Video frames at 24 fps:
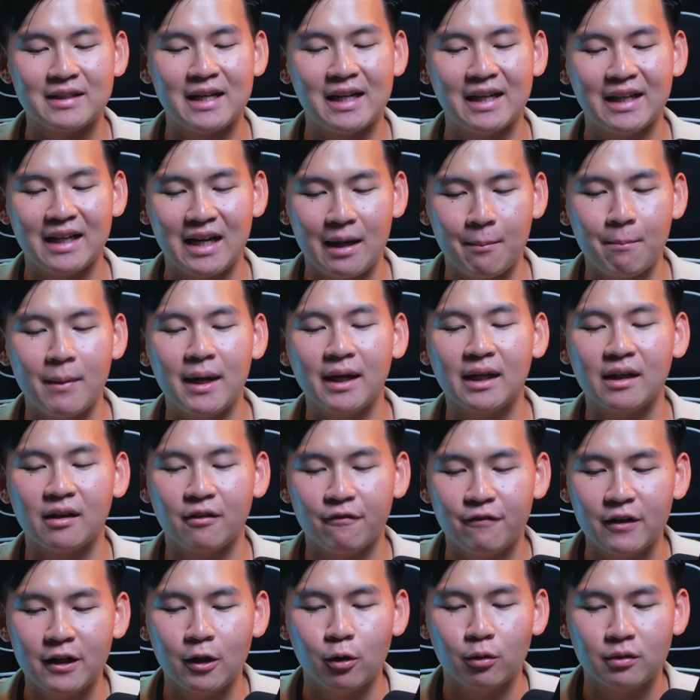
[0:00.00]
to tell it I'm making a
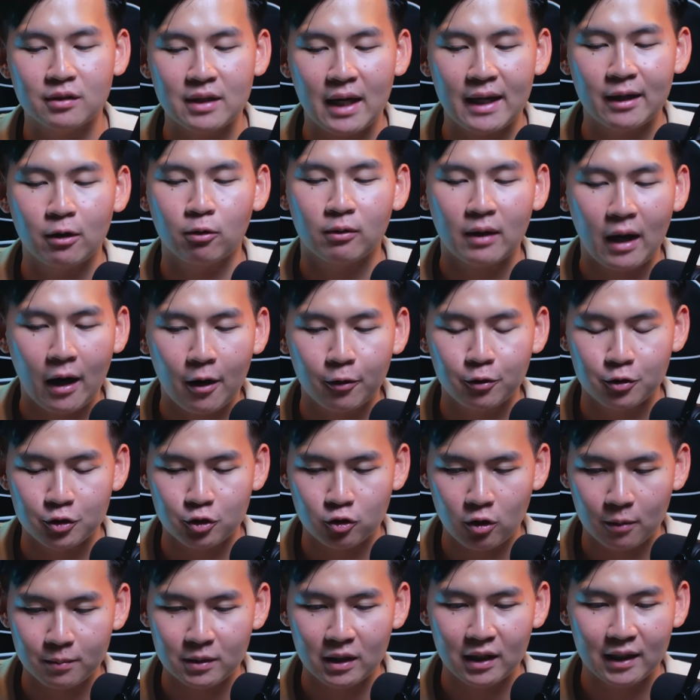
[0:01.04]
video titled How to
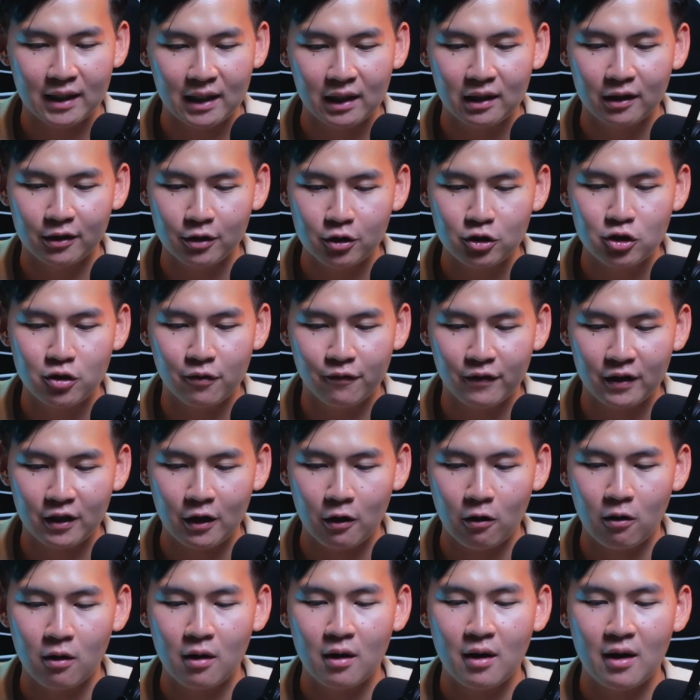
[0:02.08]
Script a Killer YouTube
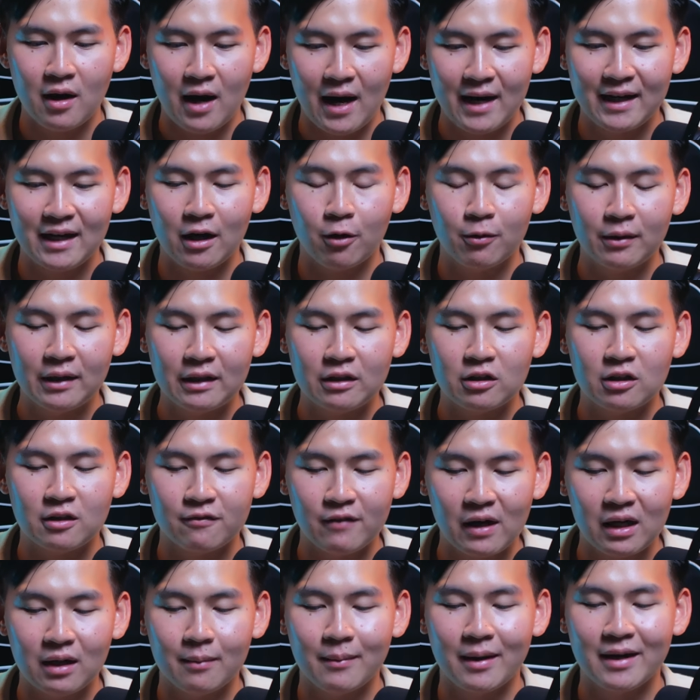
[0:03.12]
Video. I now need to
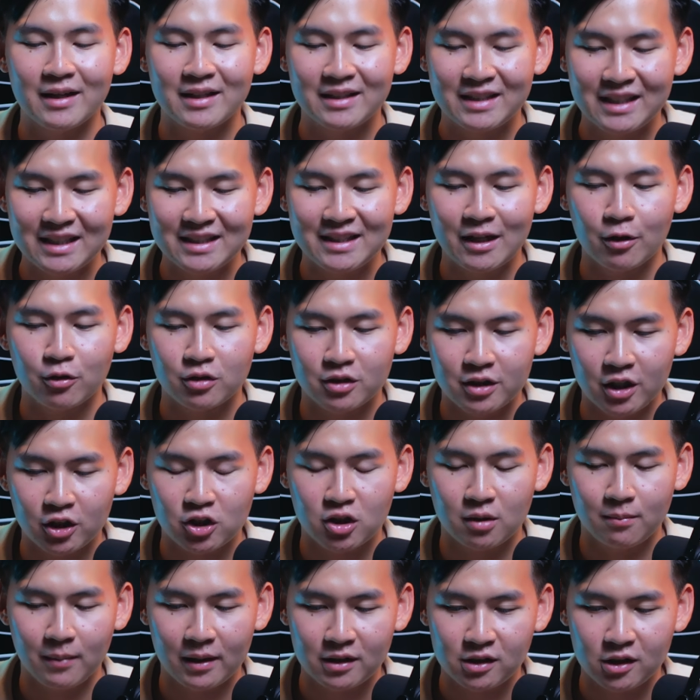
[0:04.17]
develop a detailed
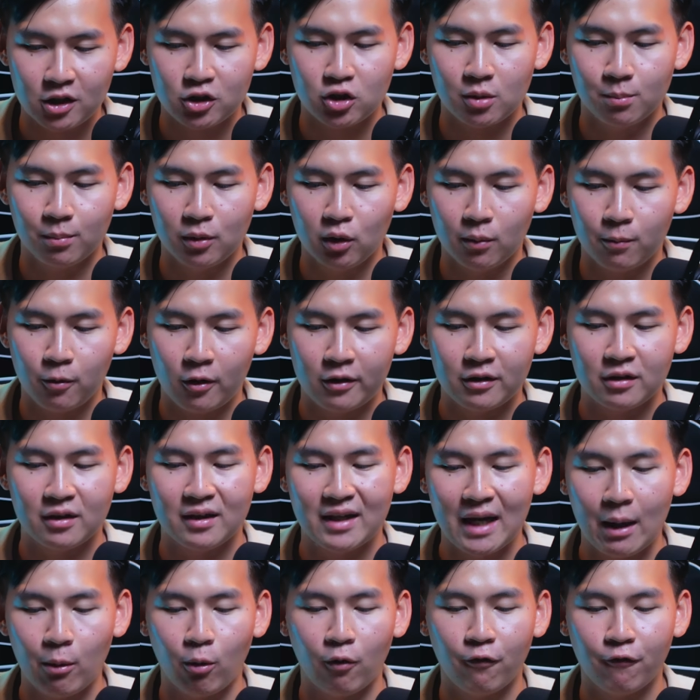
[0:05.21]
section by section blueprint
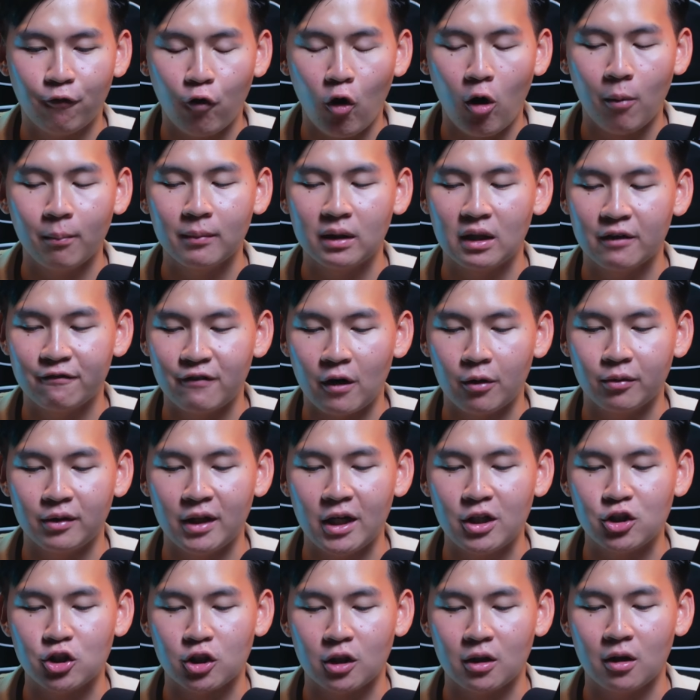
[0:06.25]
that will form the
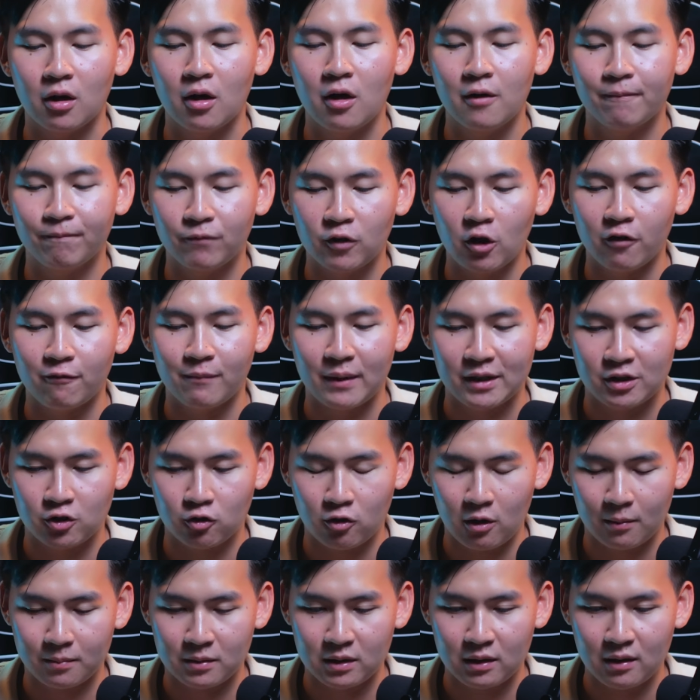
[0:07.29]
foundation of my
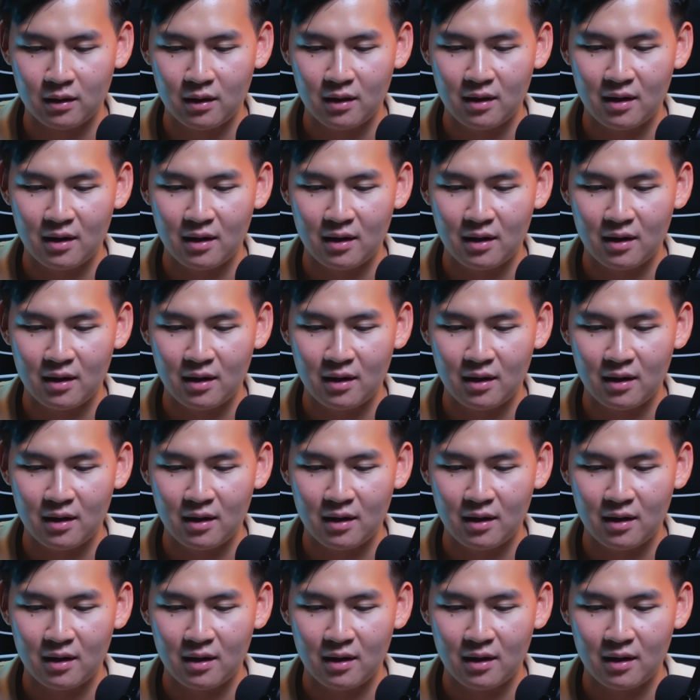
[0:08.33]
script.